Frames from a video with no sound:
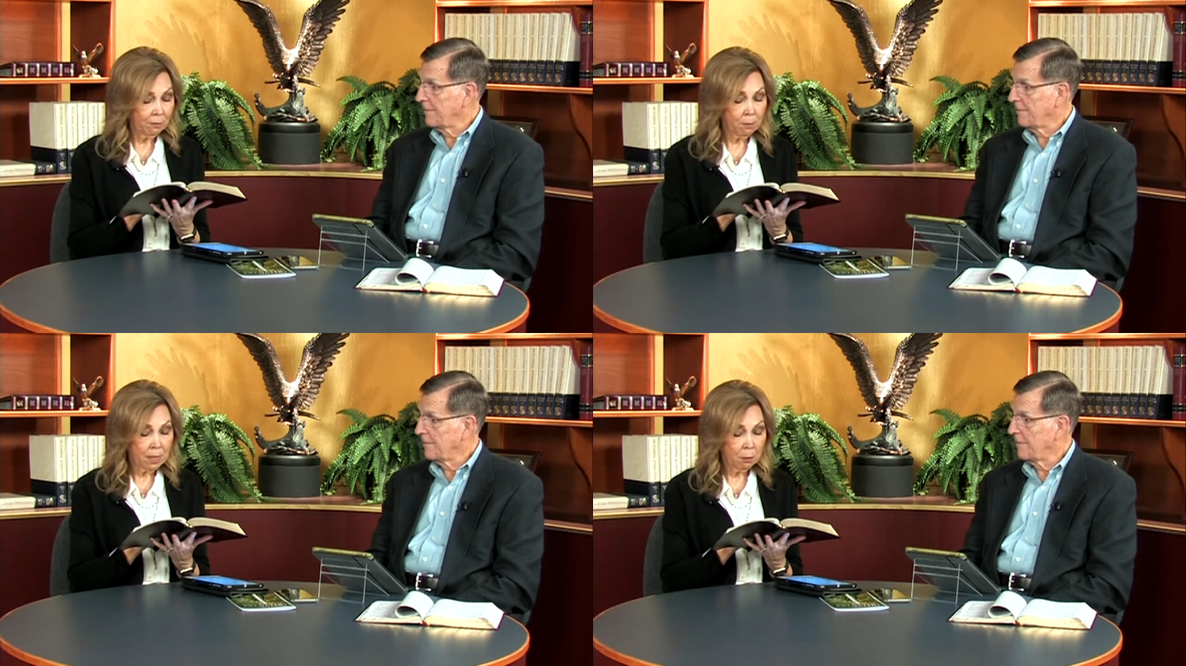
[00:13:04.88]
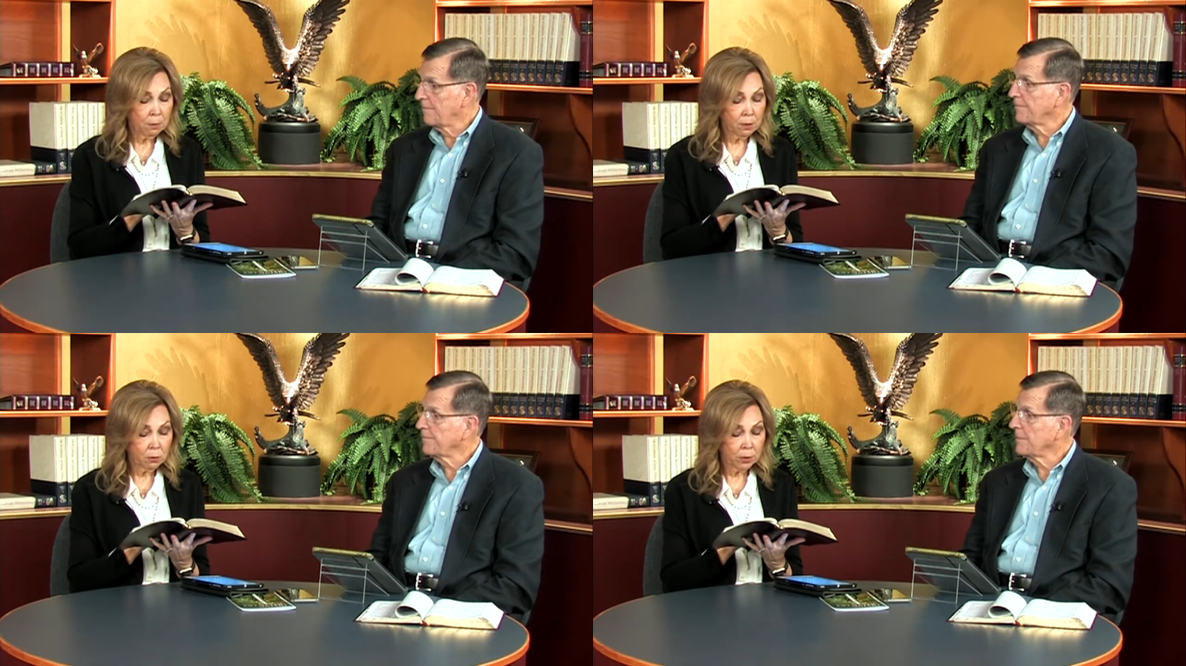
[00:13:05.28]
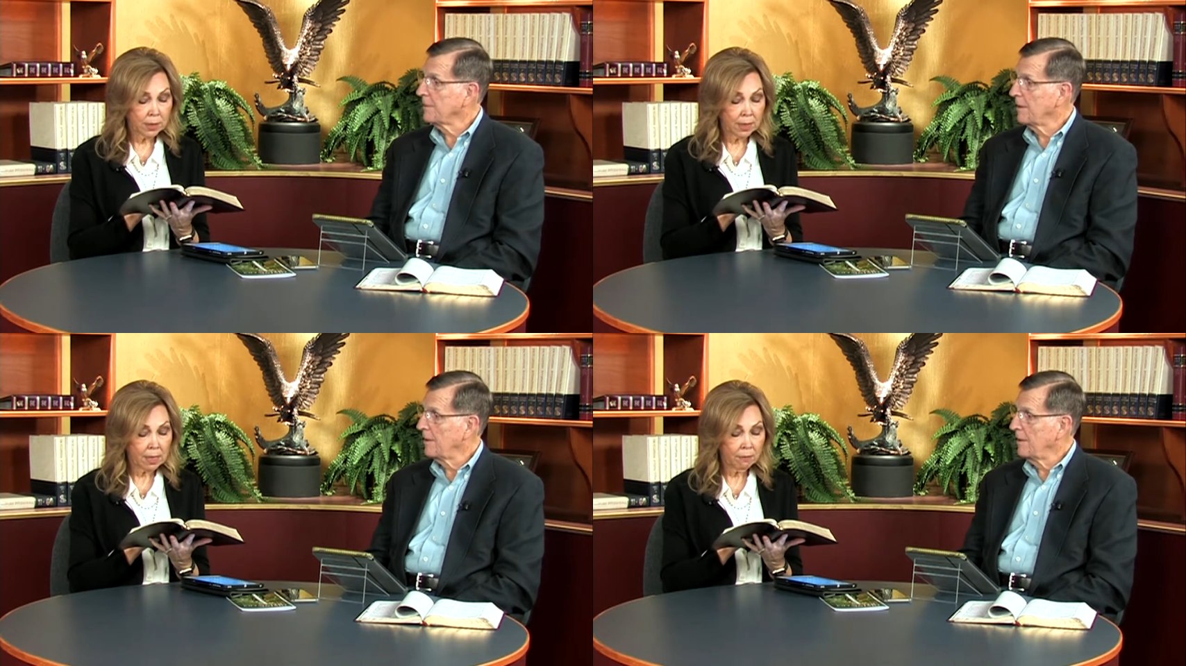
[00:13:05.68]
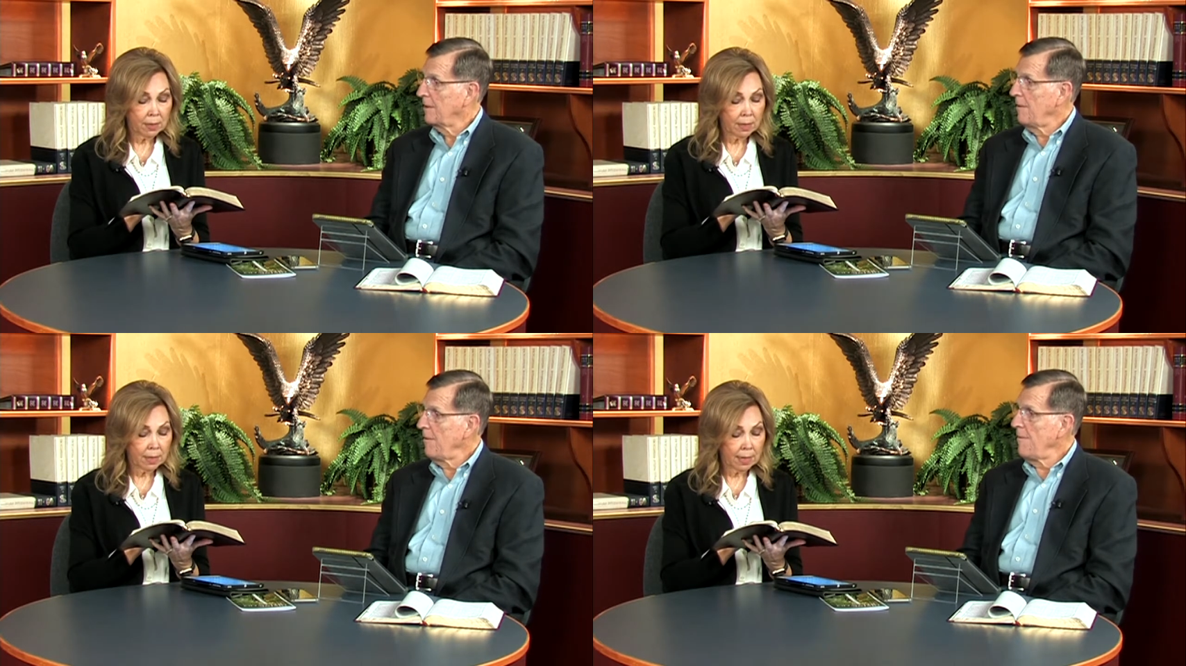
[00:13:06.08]
Speaker 1: to be open to receive
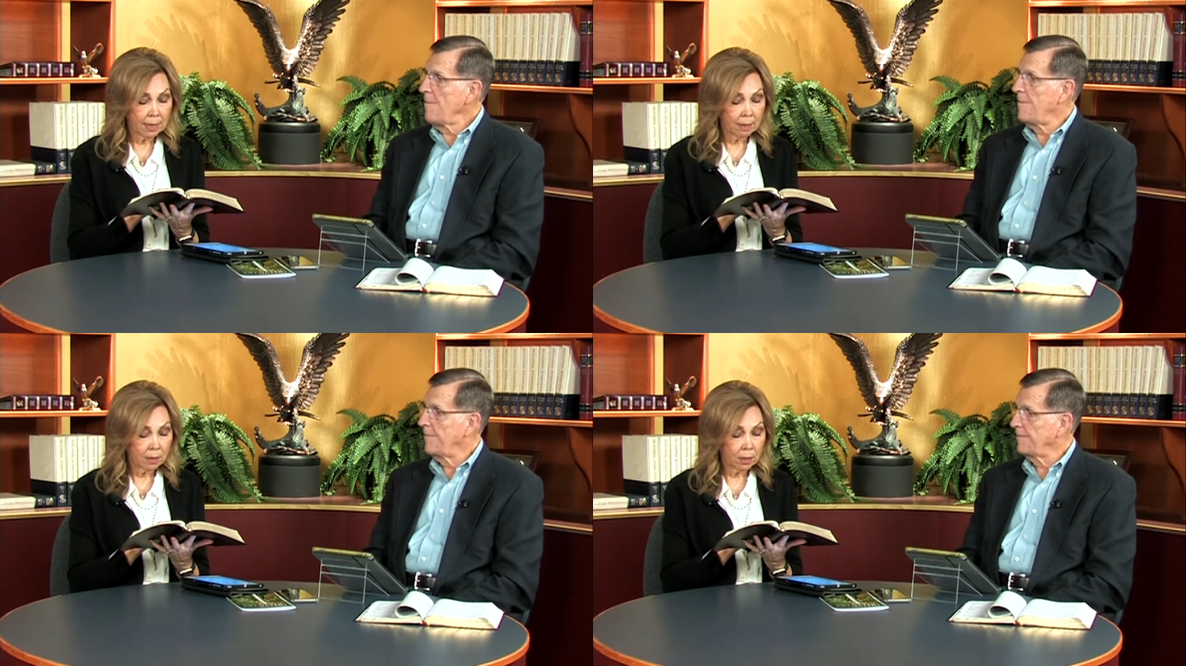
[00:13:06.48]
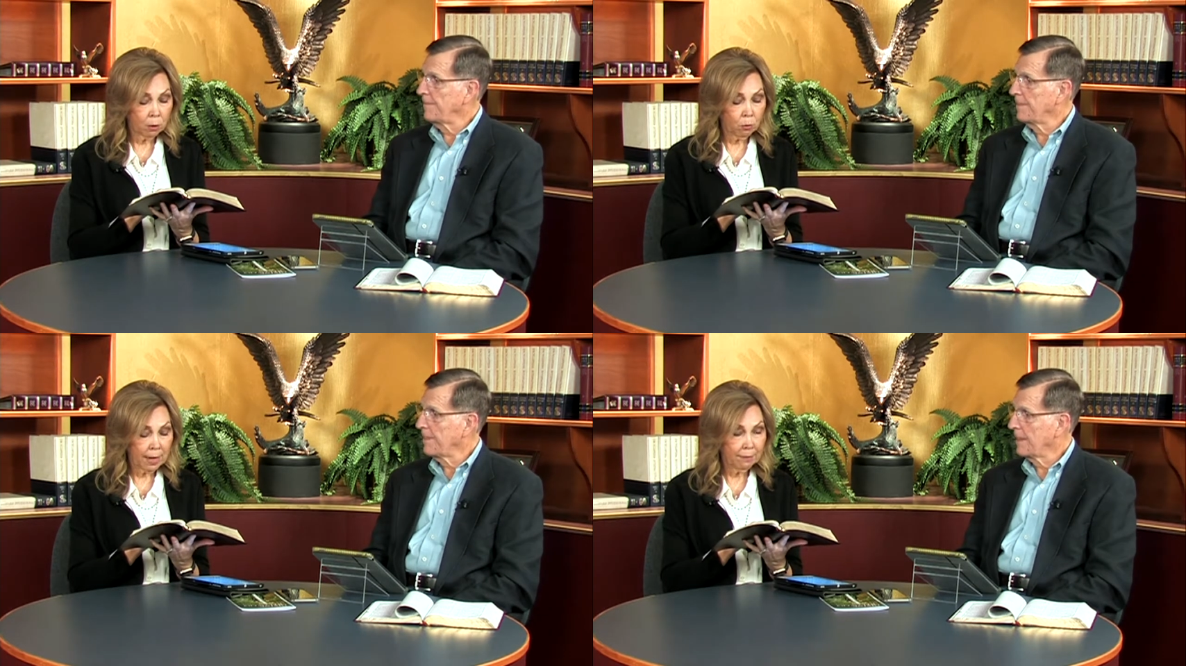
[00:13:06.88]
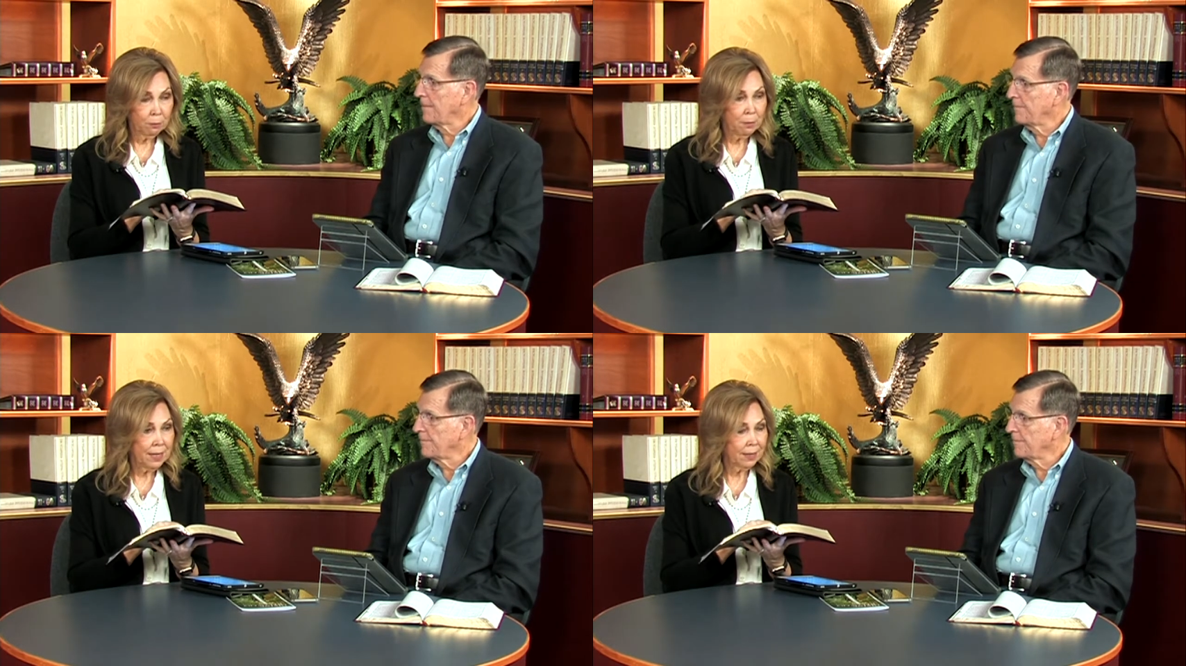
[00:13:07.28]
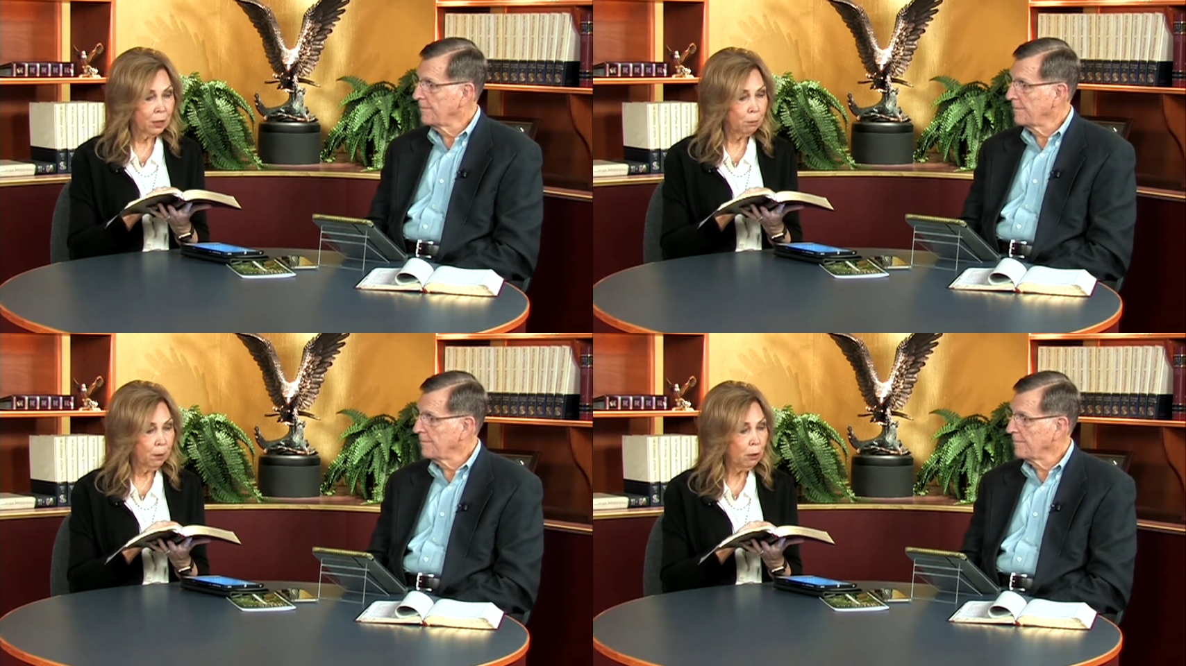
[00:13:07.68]
and, and you would have to be
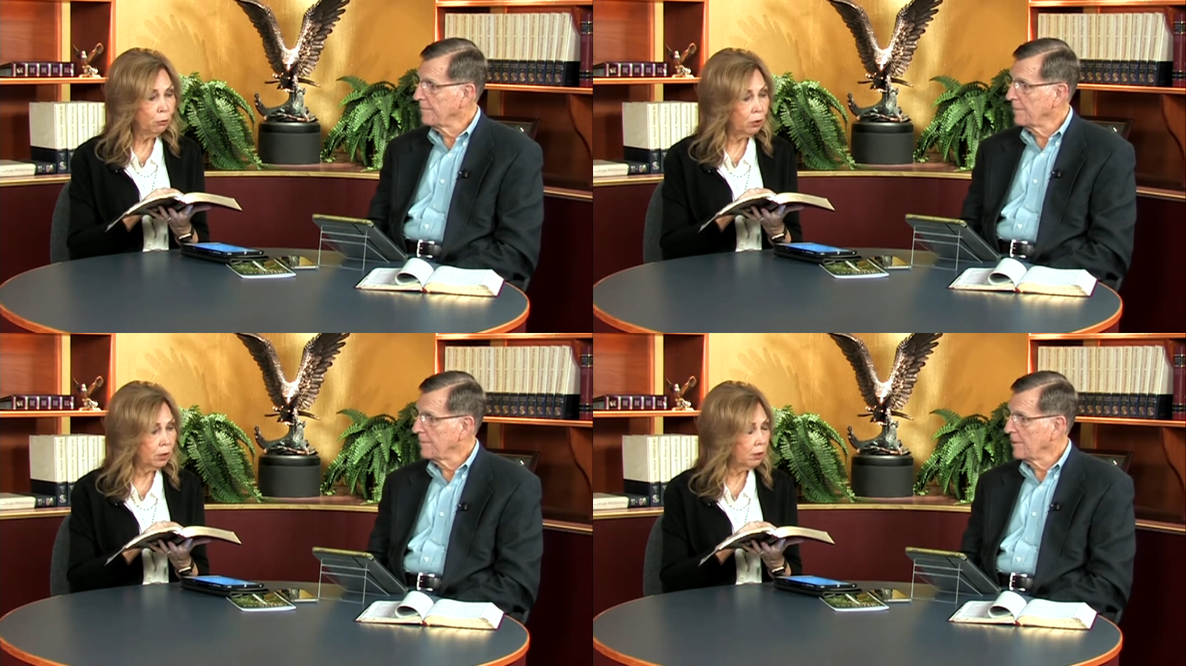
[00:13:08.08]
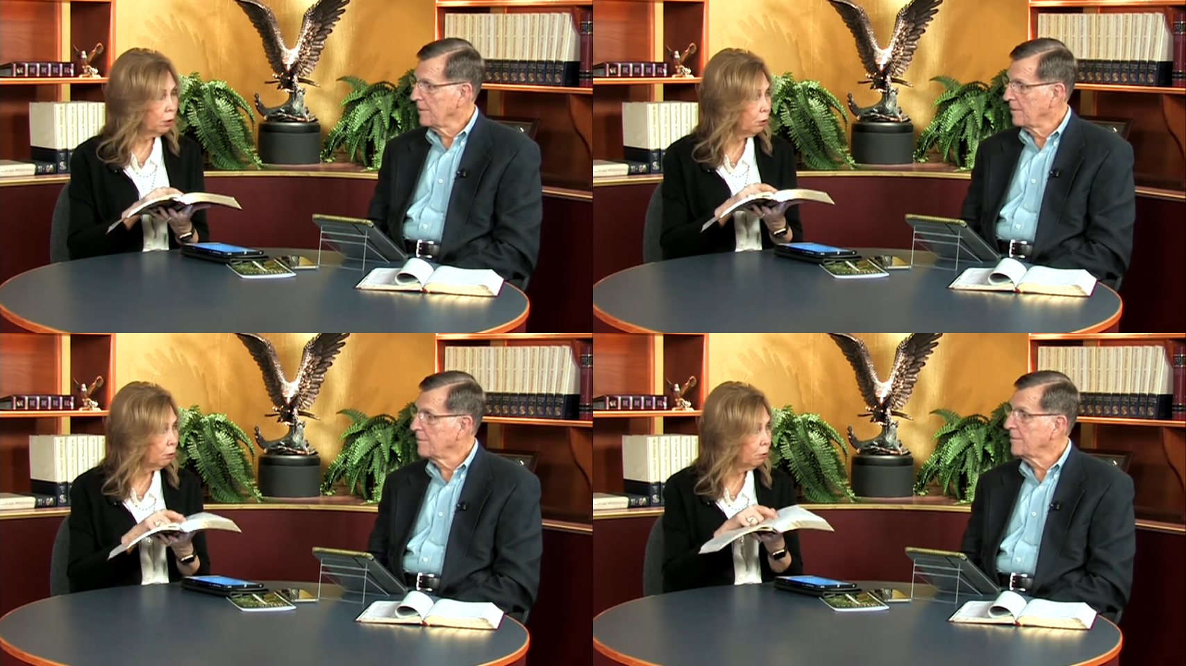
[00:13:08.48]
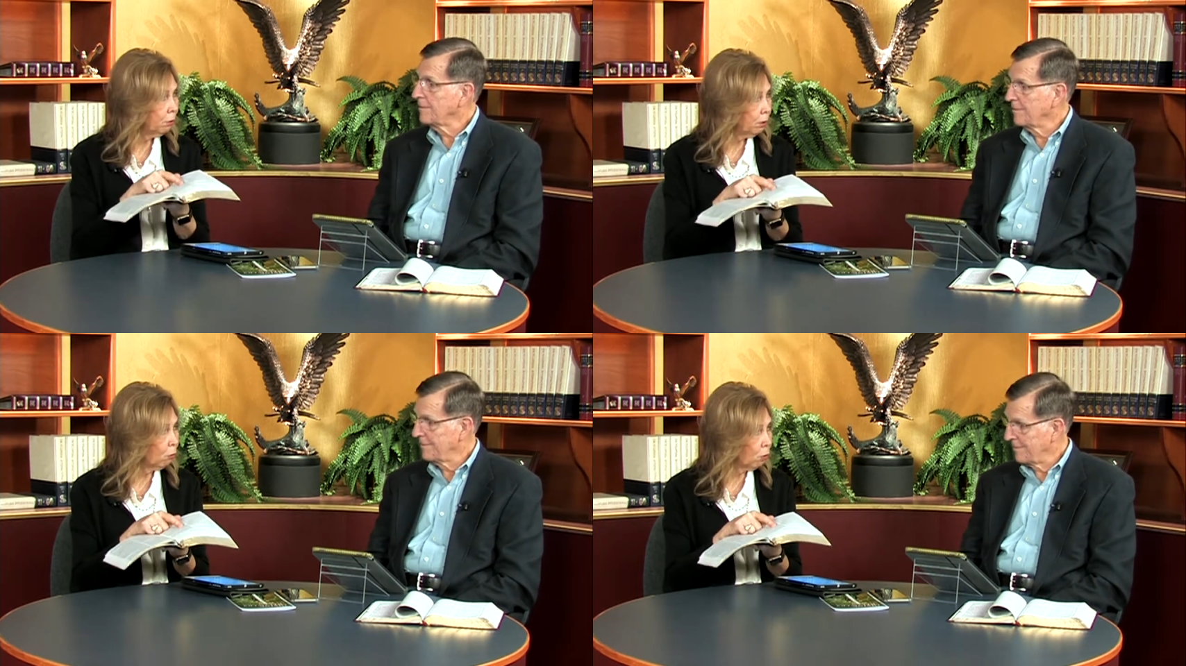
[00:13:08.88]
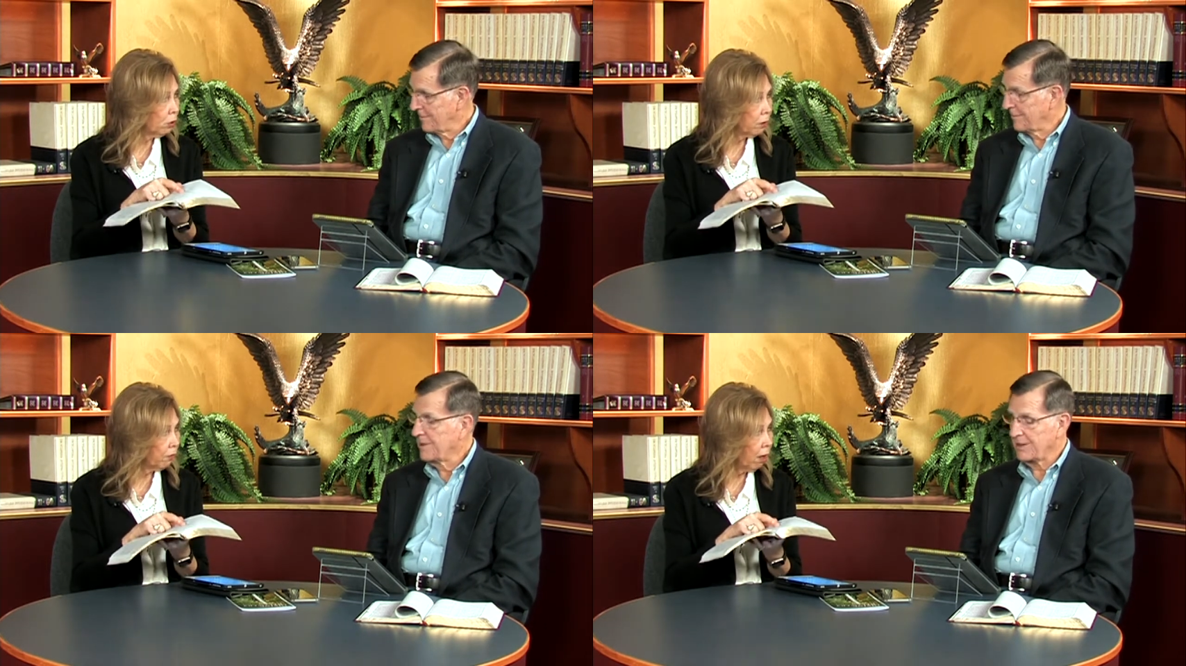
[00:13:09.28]
exposed to the words of yes.